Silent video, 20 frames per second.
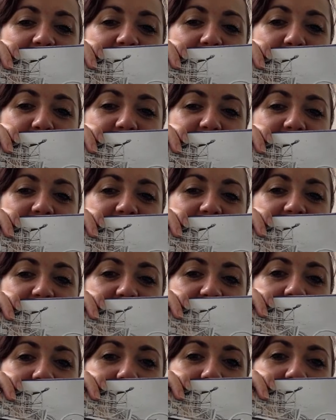interesting
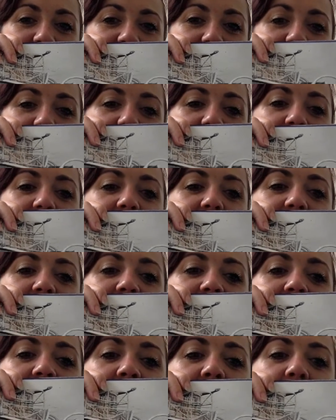shapes of
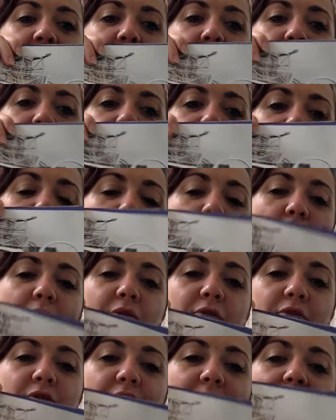these. We've got
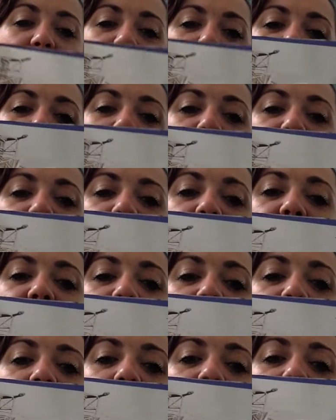a very, very
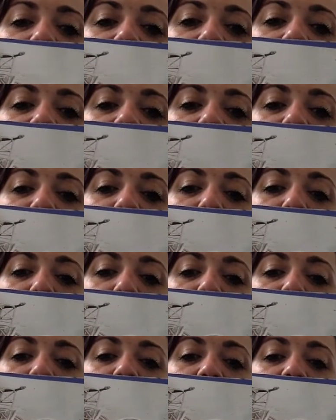funky looking
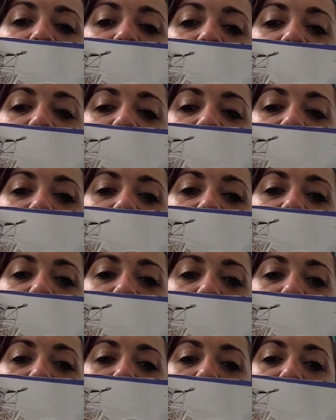stool here
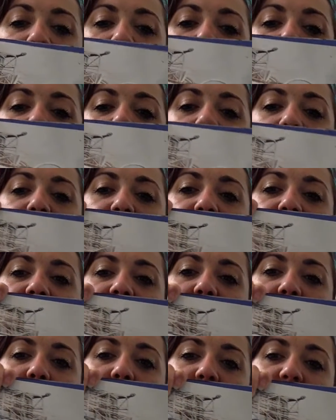that might be quite an
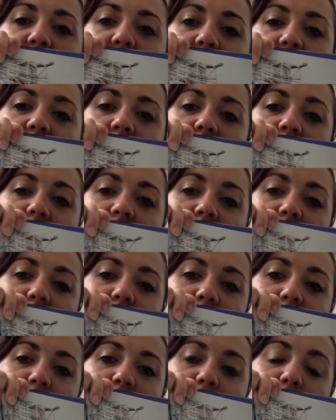interesting object to
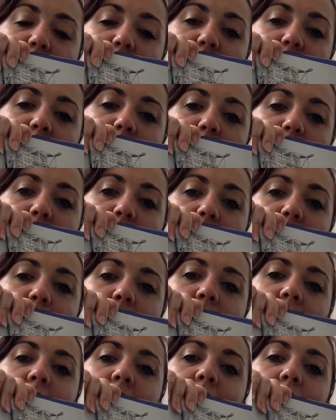choose
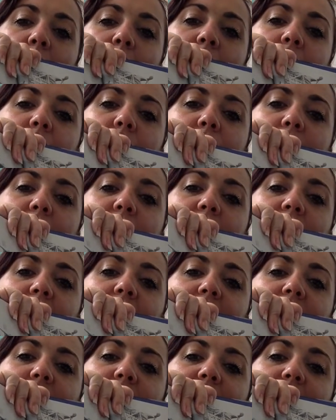from. We've got
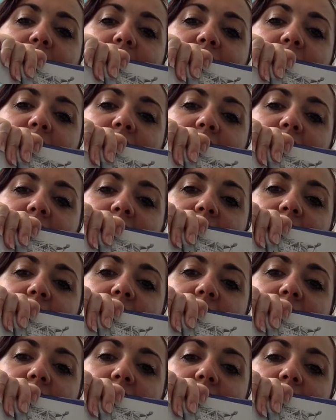these very
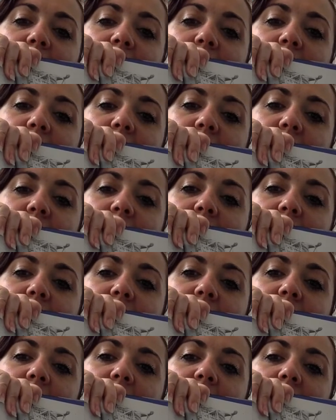exciting looking characters
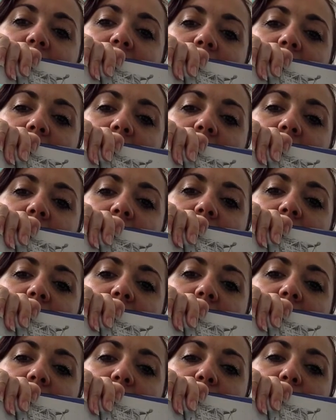here, and then
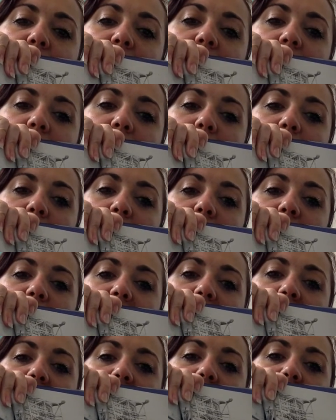things like treasure
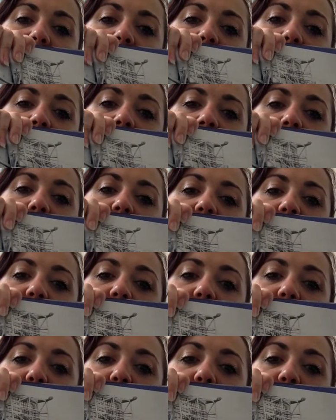boxes,
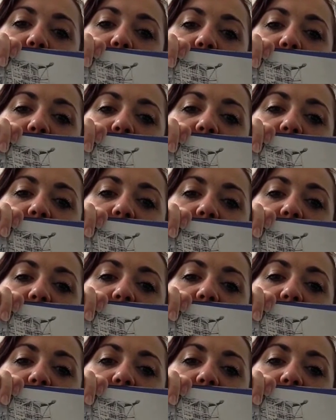stools,